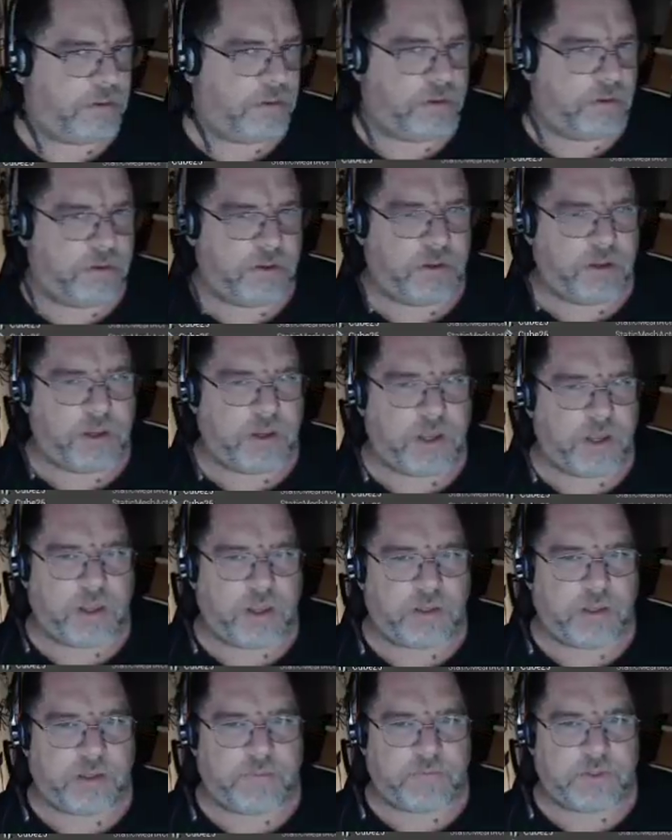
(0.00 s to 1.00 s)
Yeah,
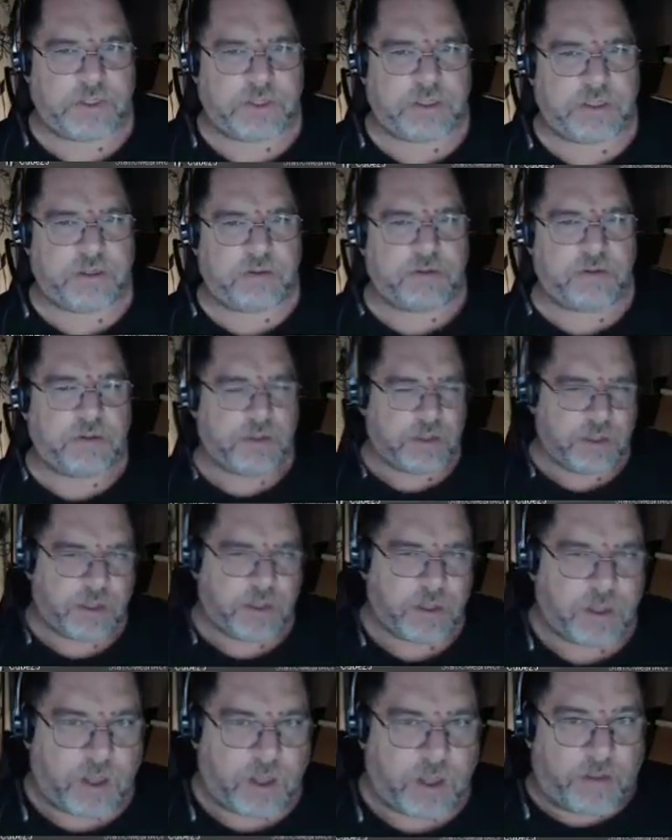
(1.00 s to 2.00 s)
I'll leave it to you.
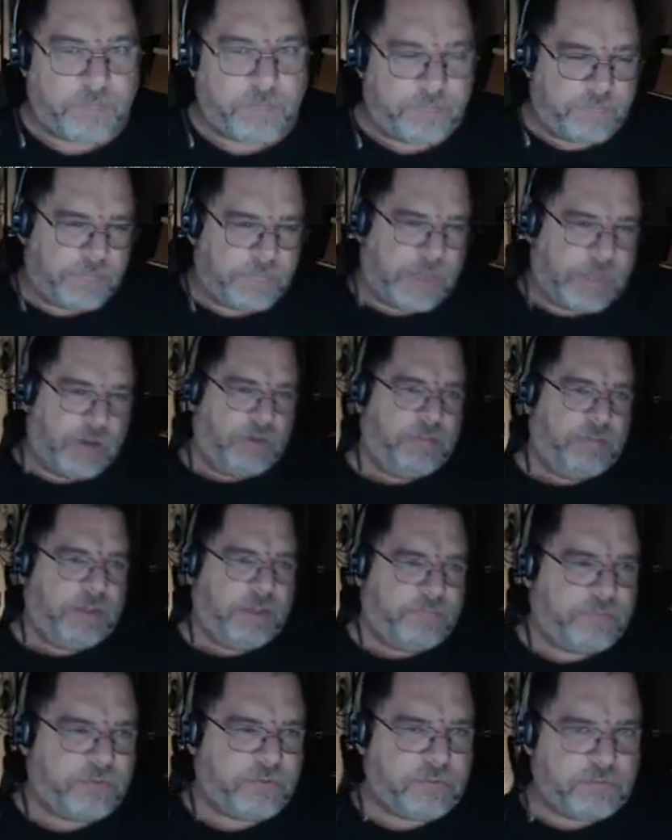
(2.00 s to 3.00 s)
Um, that would be
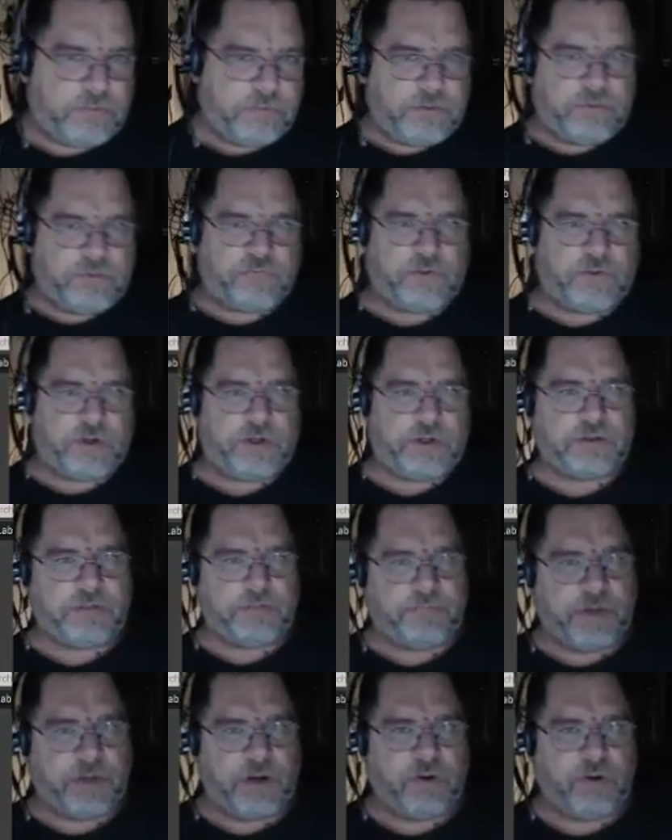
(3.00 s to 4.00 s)
if you're you're trying to use a
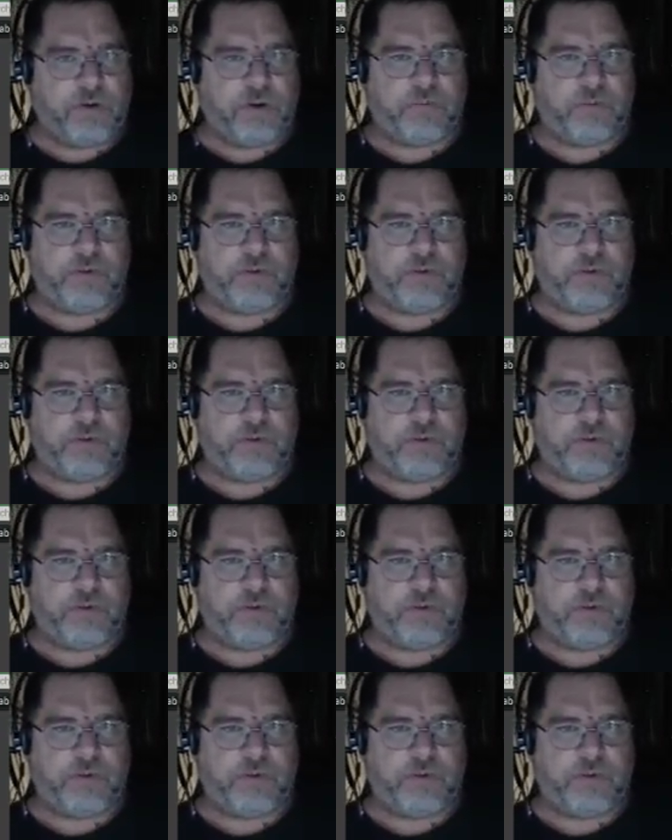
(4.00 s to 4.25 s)
bow, and we